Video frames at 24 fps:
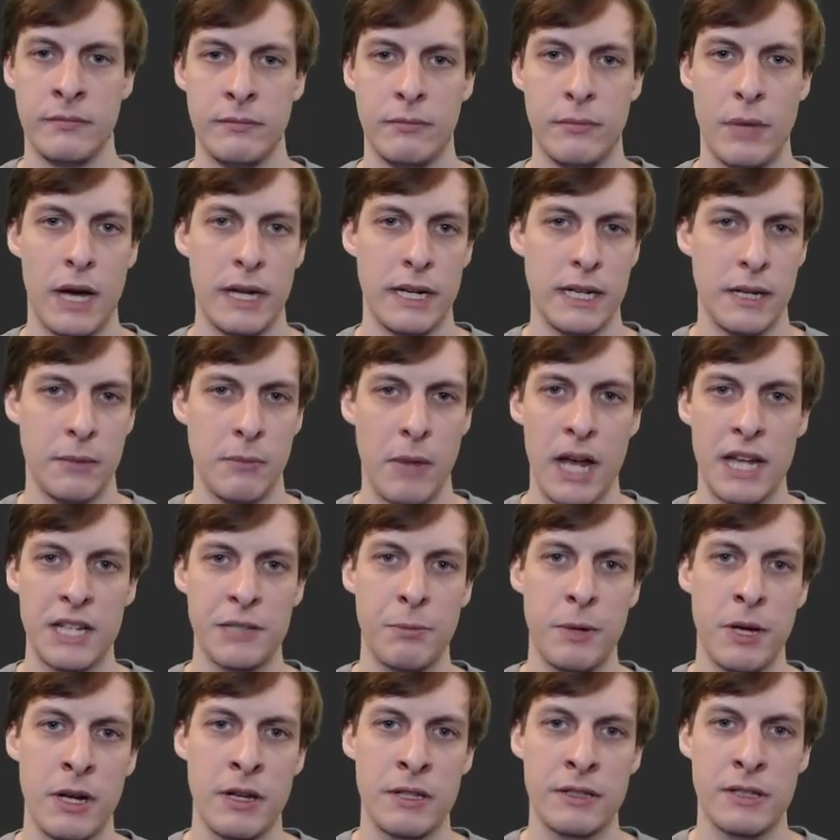But in my
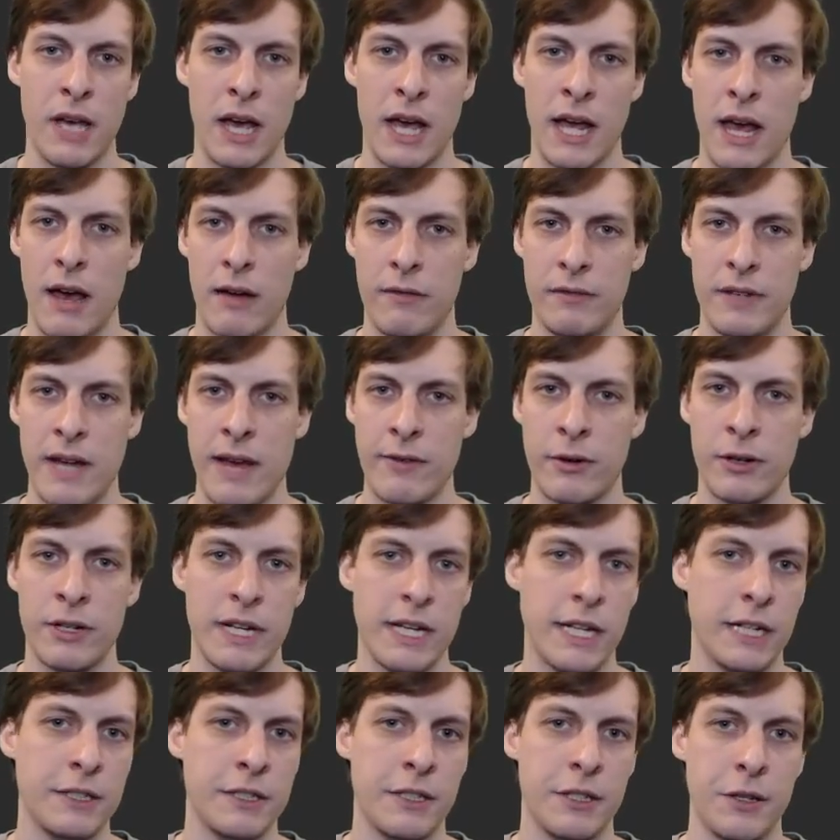experience, I have never
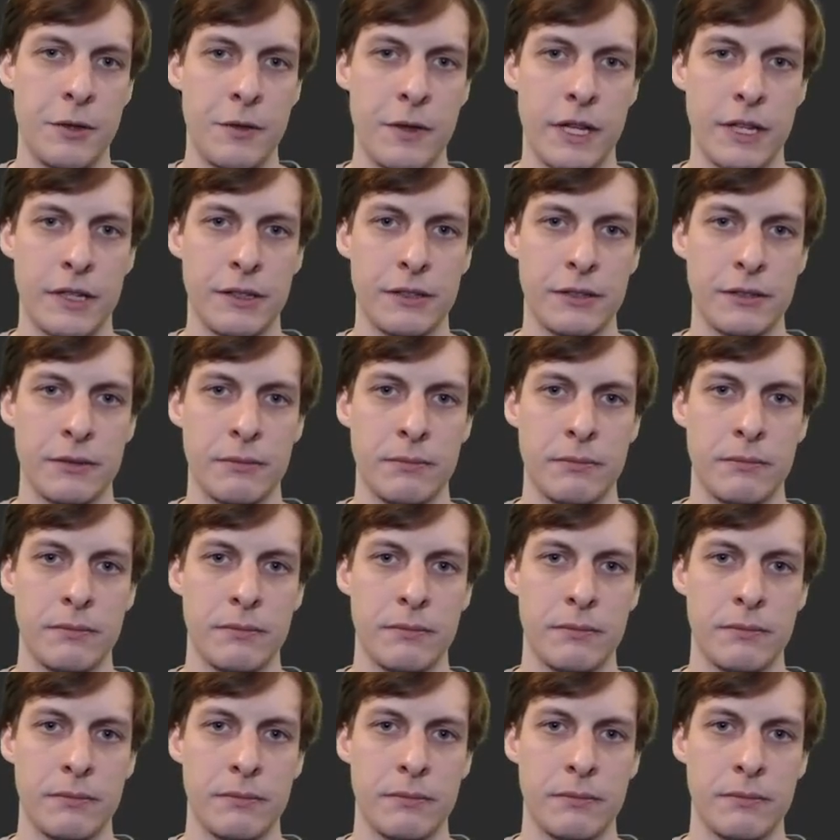needed to do this.